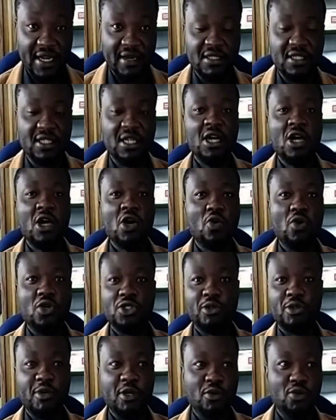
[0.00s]
they want to be
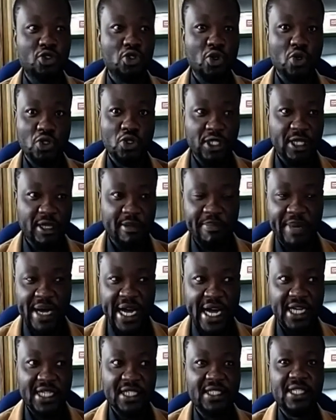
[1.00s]
able to go to the
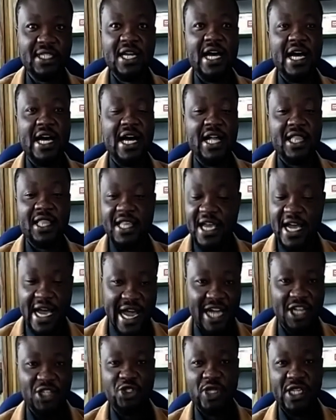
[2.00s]
camps, and they're
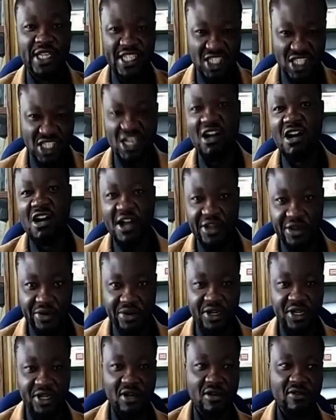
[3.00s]
actually tired
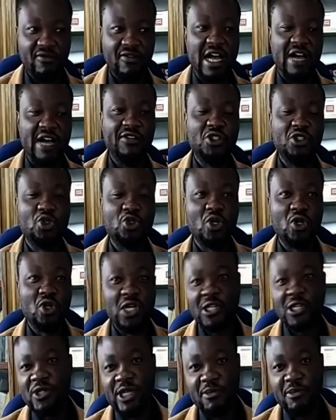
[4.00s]
of having to put
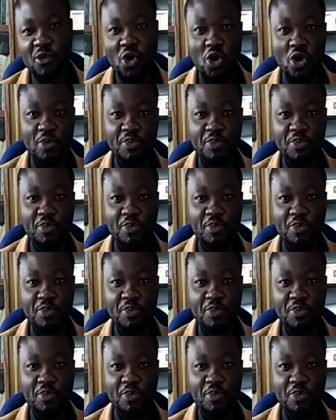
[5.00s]
them off